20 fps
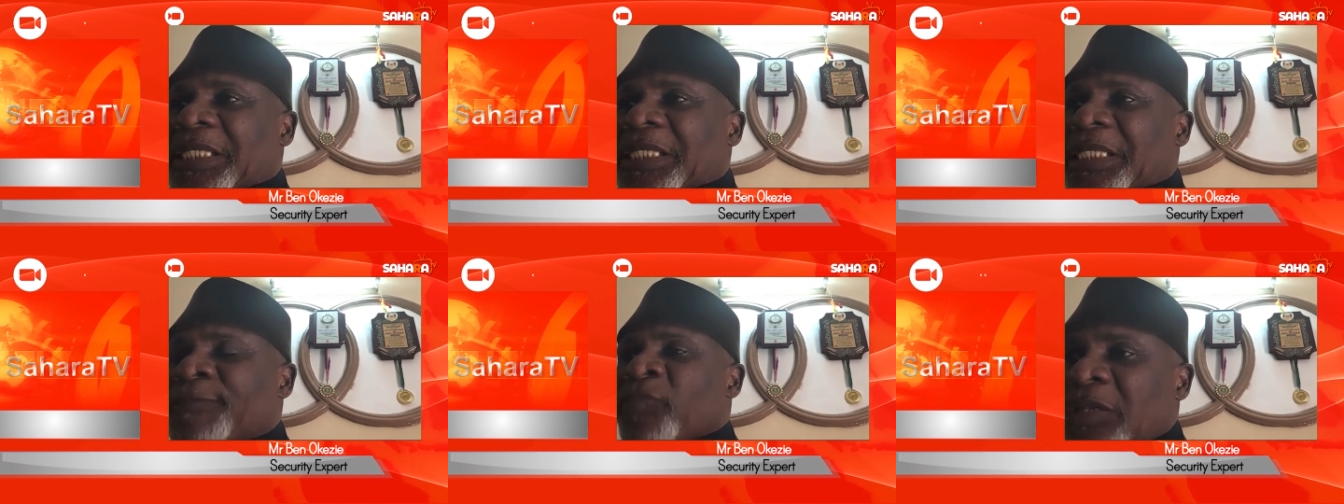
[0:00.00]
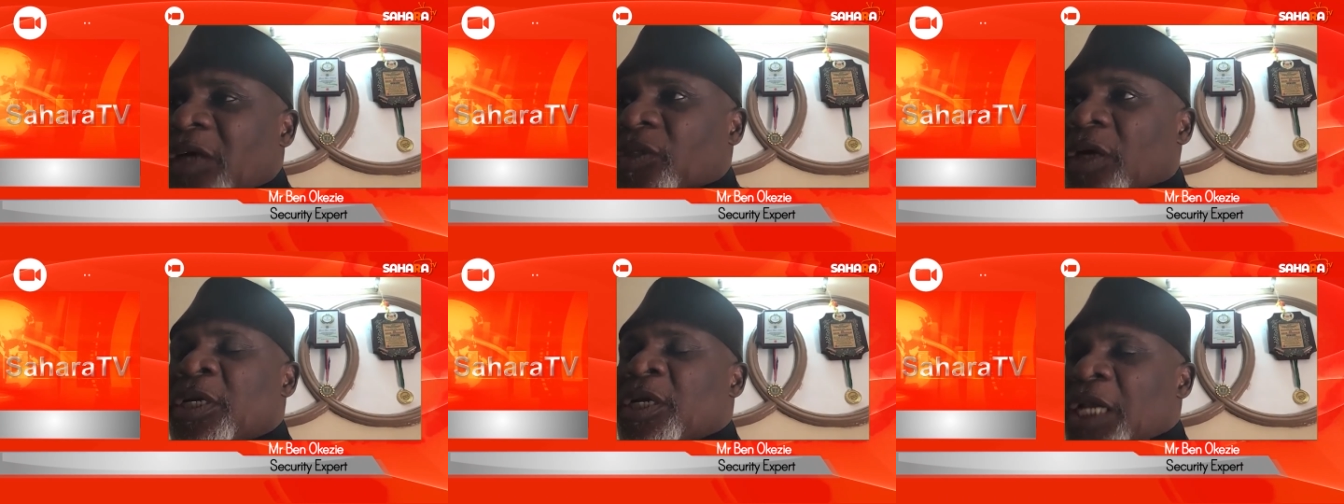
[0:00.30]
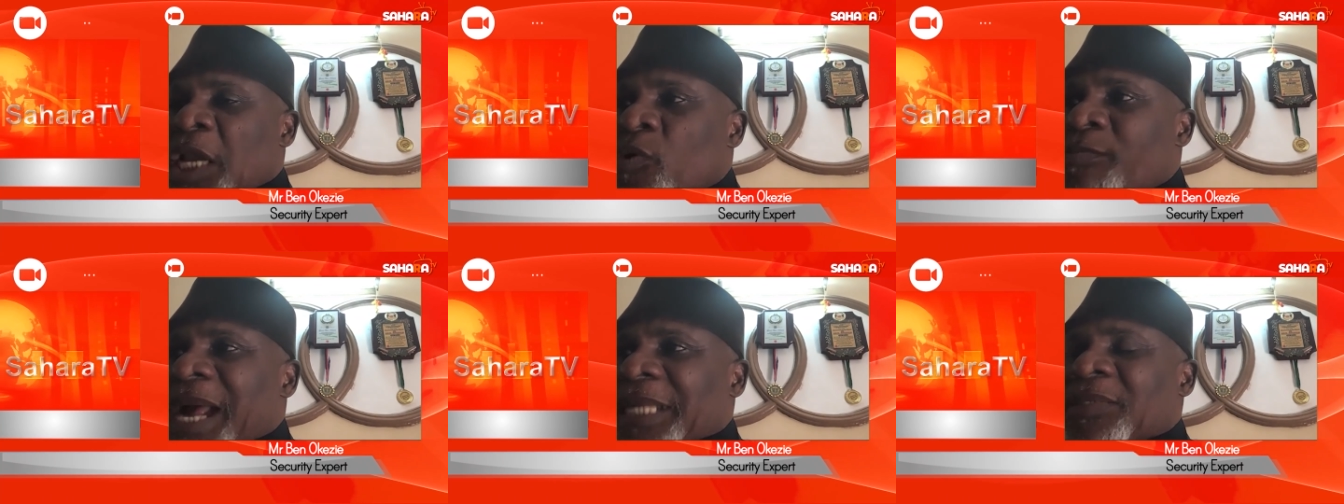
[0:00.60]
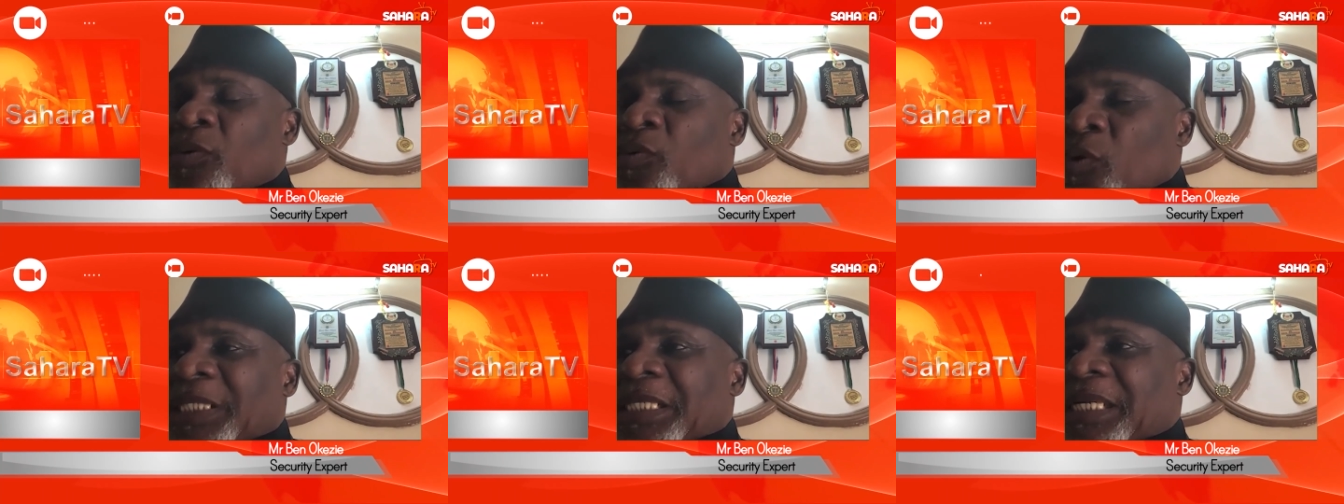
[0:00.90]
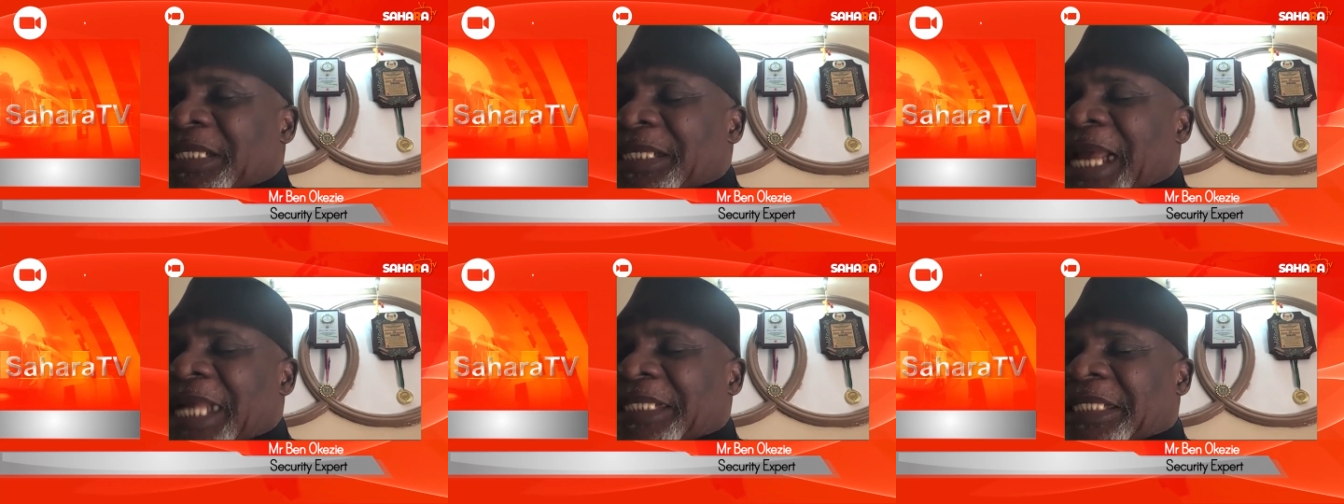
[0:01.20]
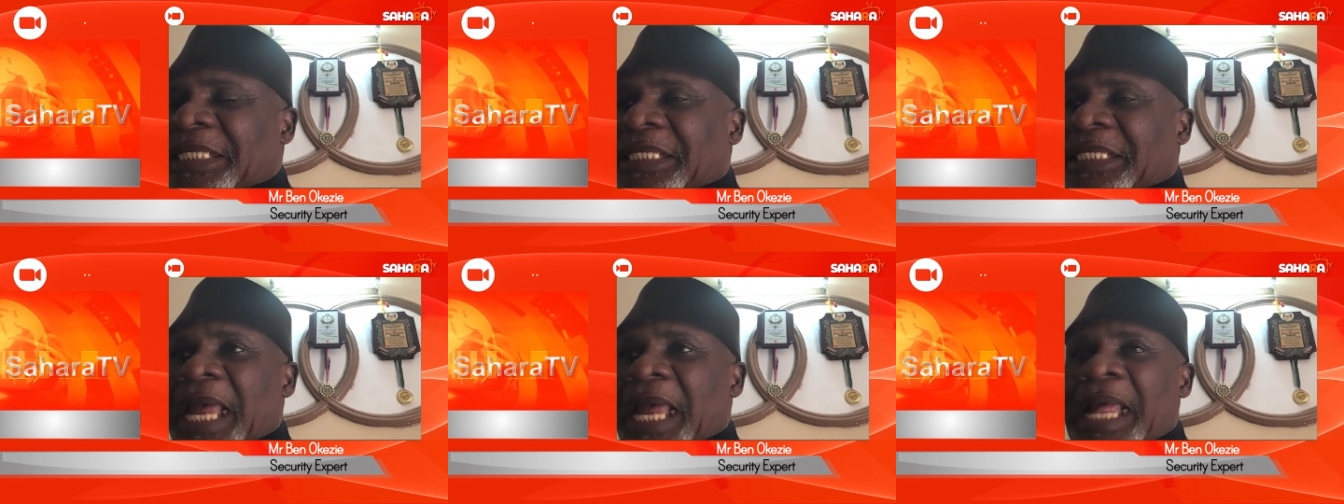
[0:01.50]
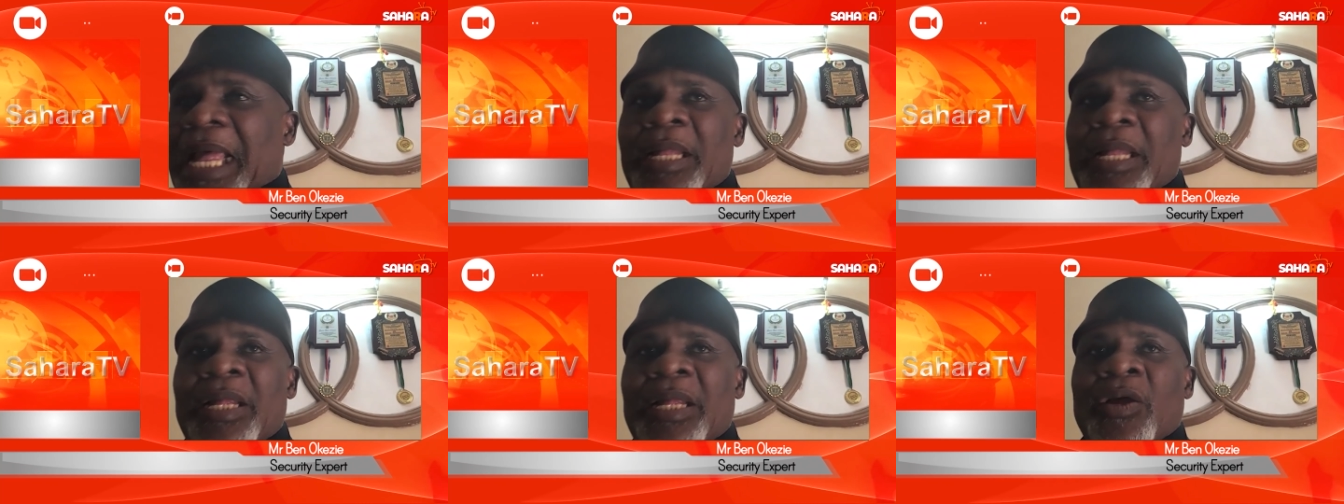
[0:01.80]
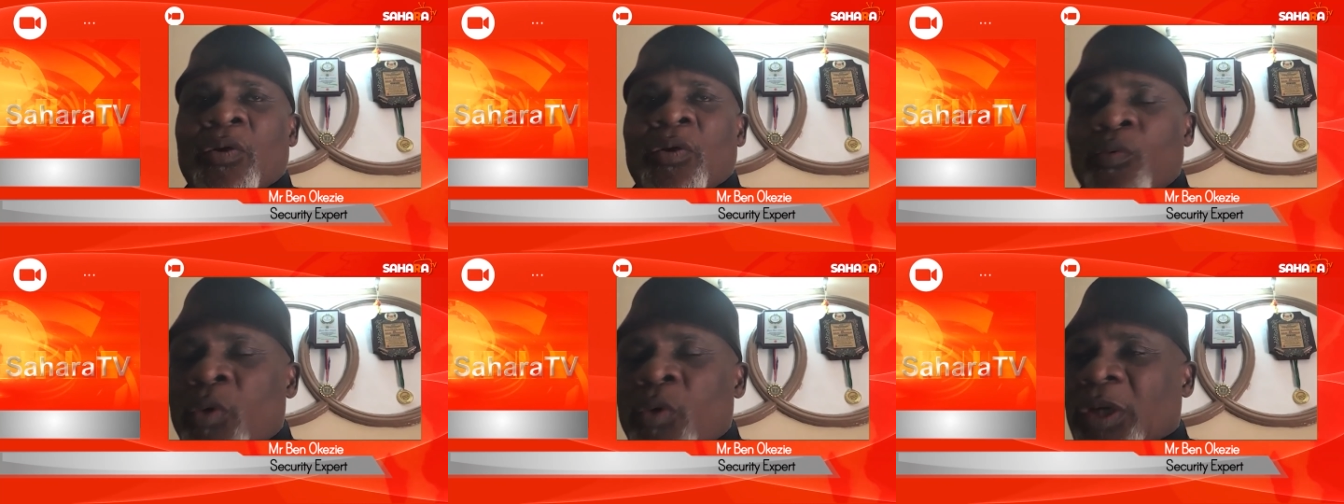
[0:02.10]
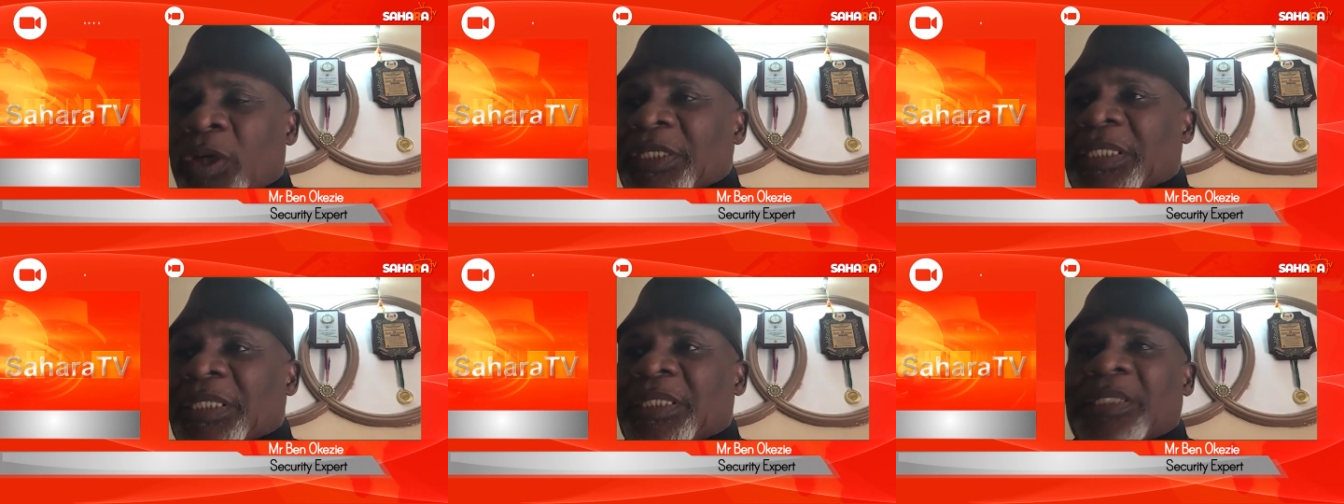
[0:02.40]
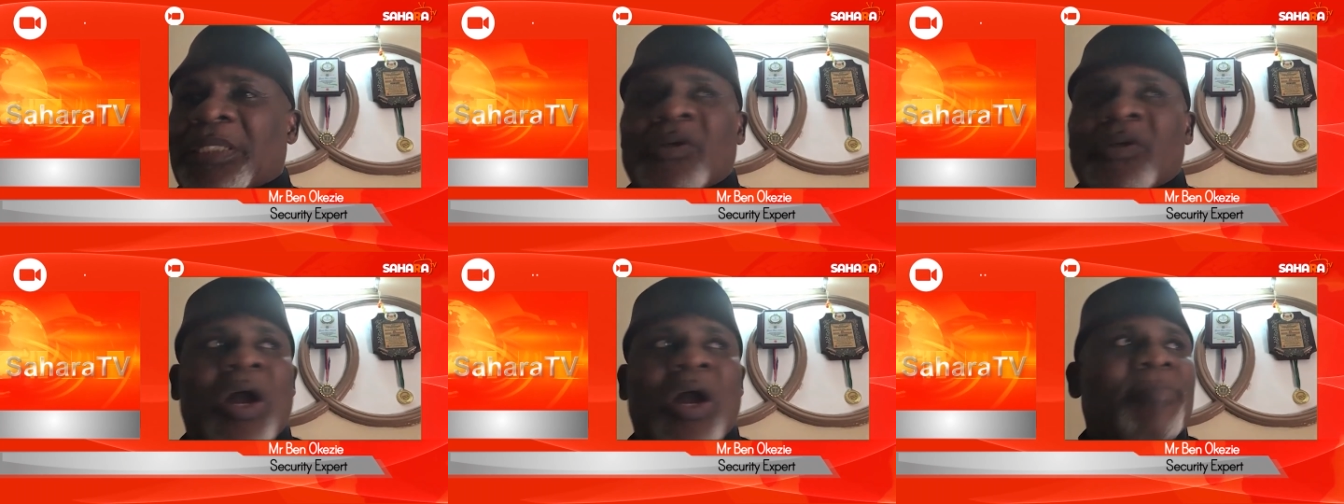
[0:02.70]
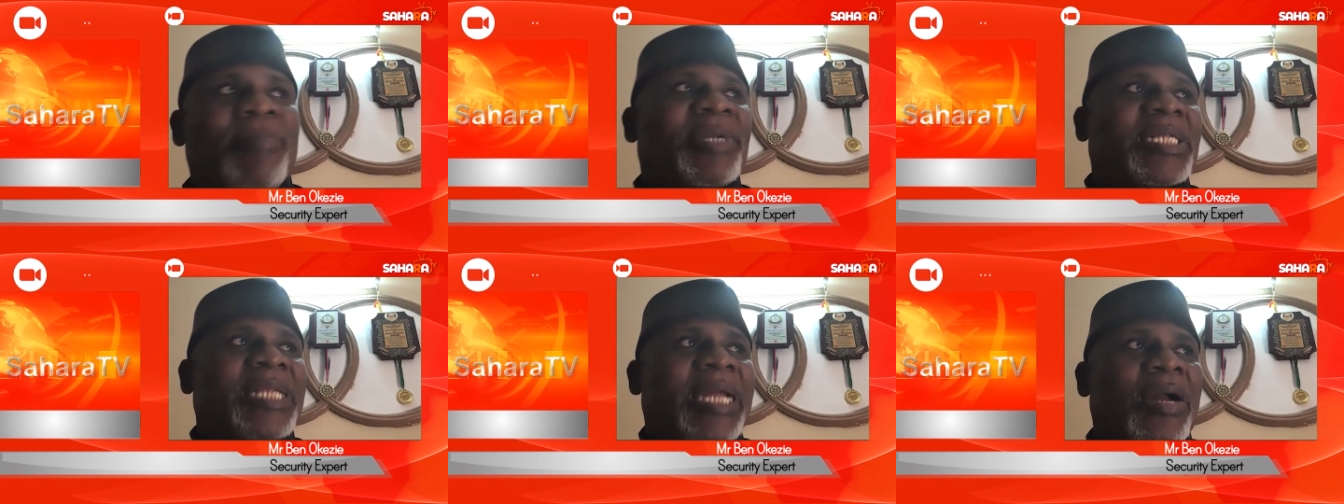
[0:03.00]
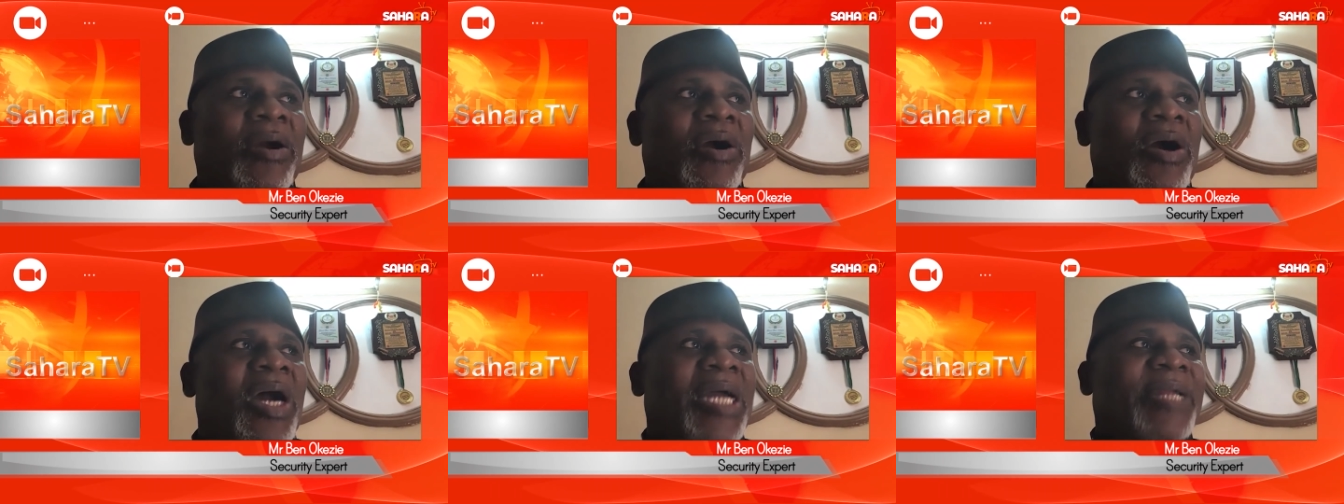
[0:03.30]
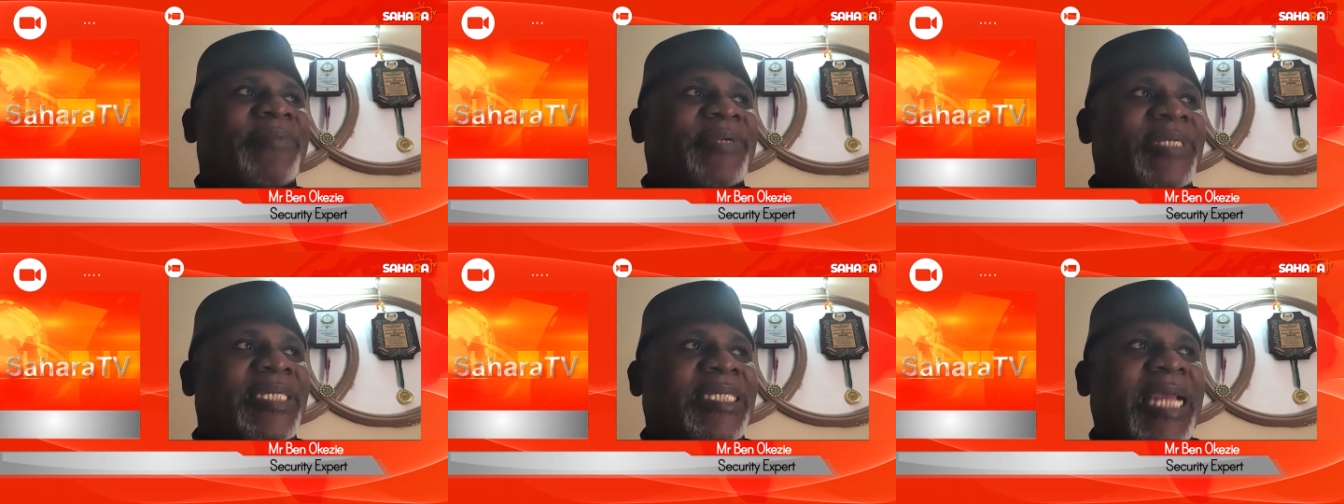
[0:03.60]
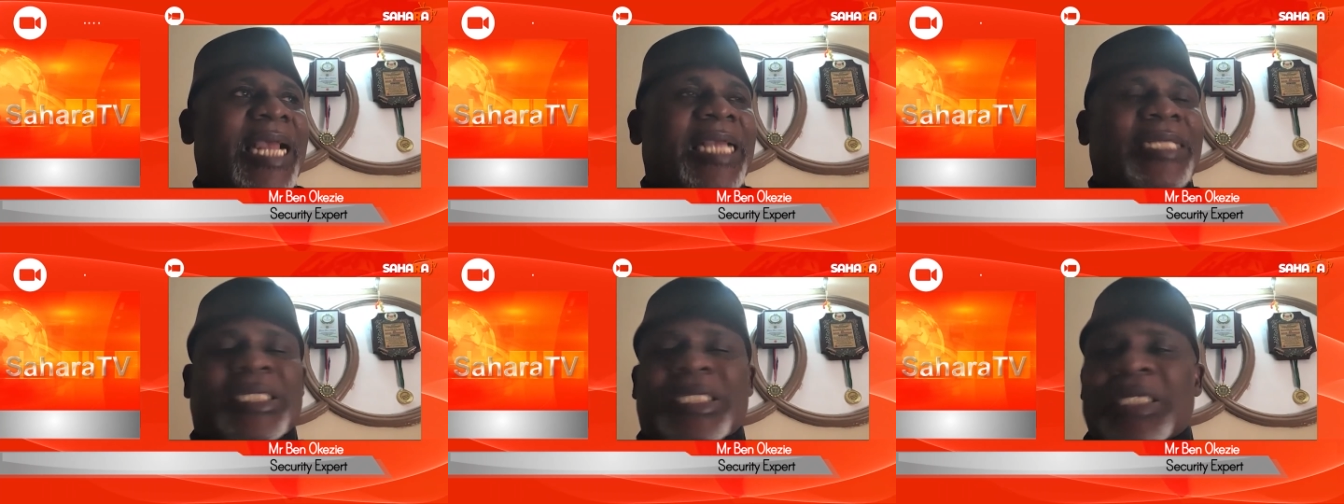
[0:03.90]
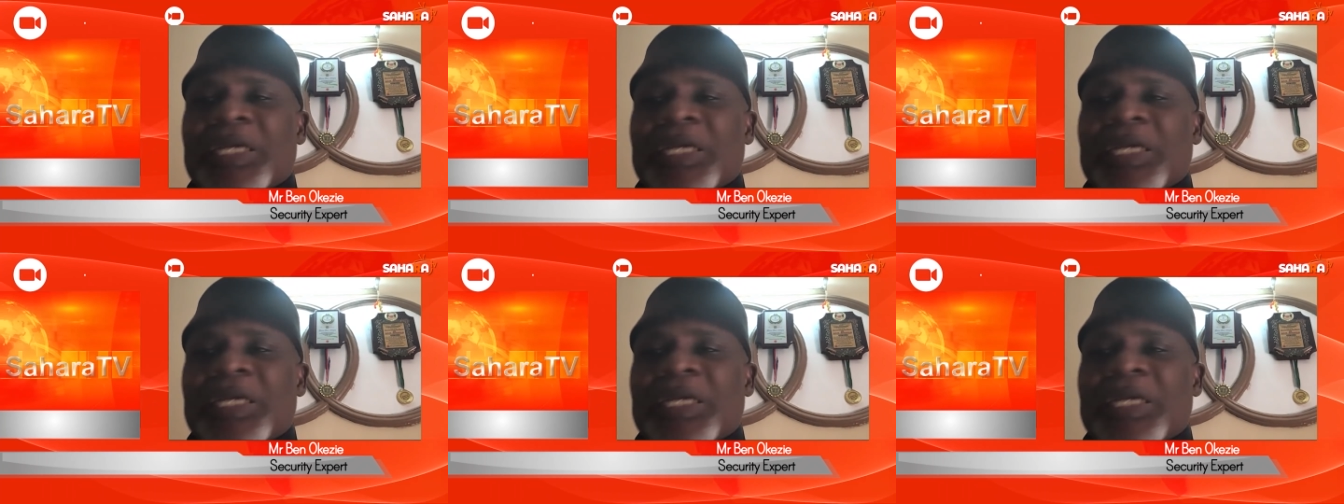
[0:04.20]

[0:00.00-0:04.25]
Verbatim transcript: In, in London, a woman who is a retired teacher was coming out,